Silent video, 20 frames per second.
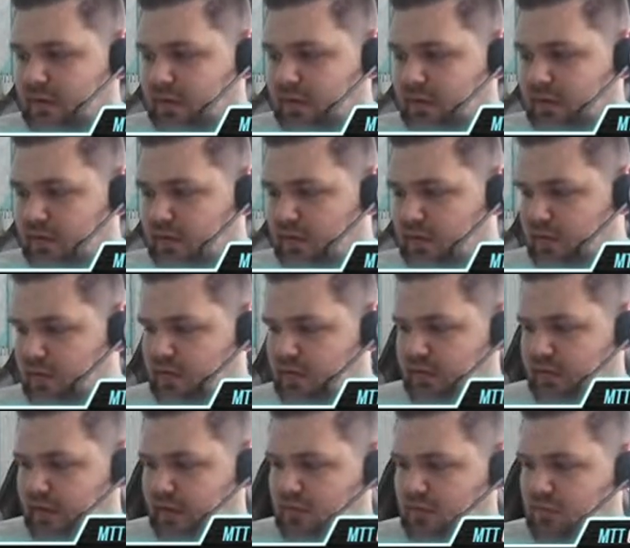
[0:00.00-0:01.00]

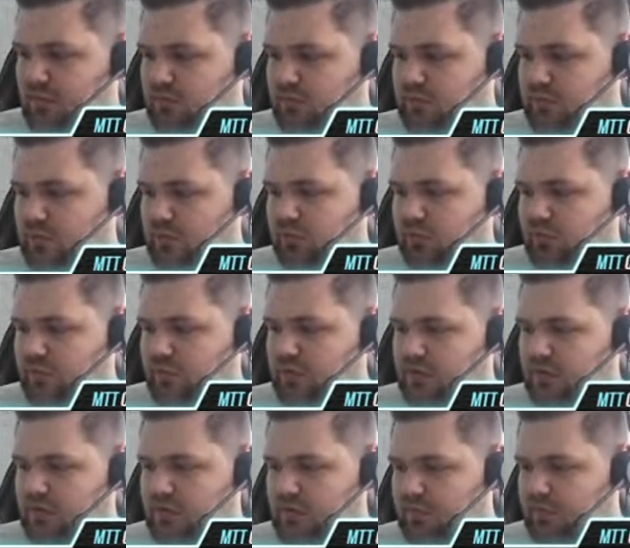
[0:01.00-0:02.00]
Yeah, won't
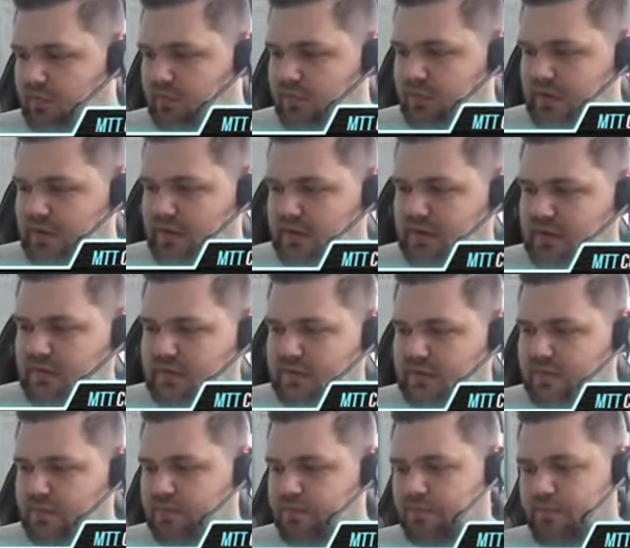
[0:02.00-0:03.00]
be
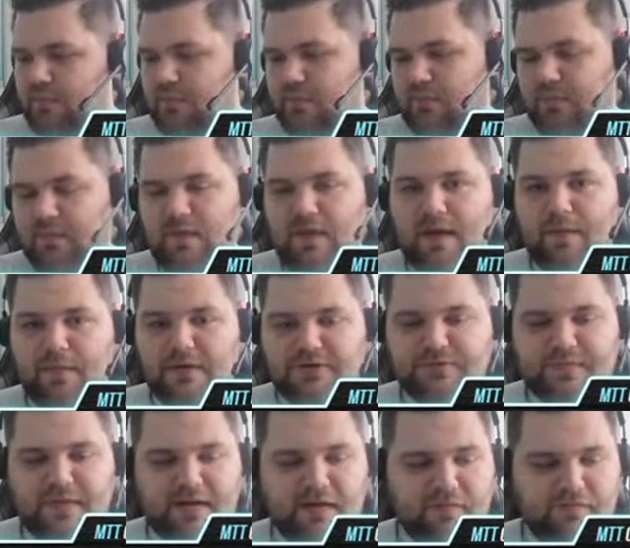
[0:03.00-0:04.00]
that
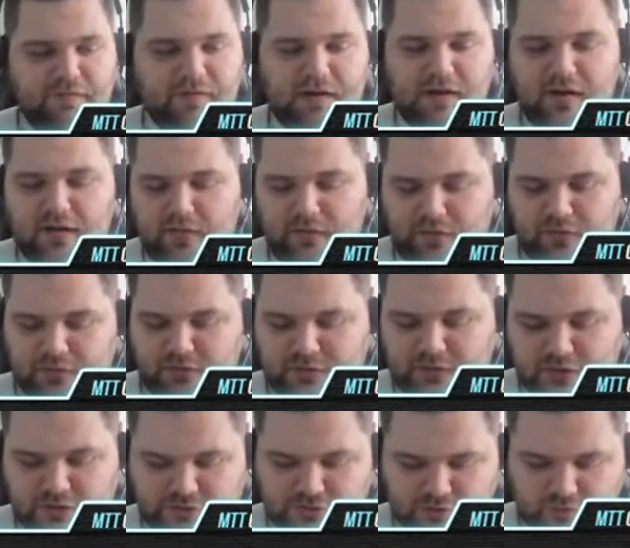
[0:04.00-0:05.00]
much better for now. I'm
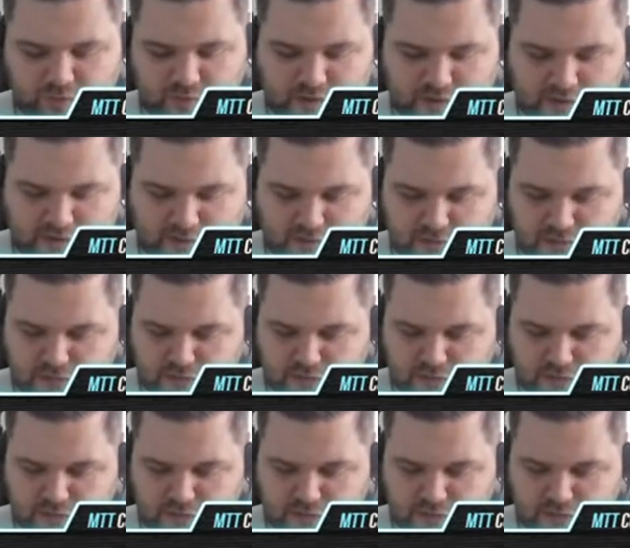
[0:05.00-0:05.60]
not sure why.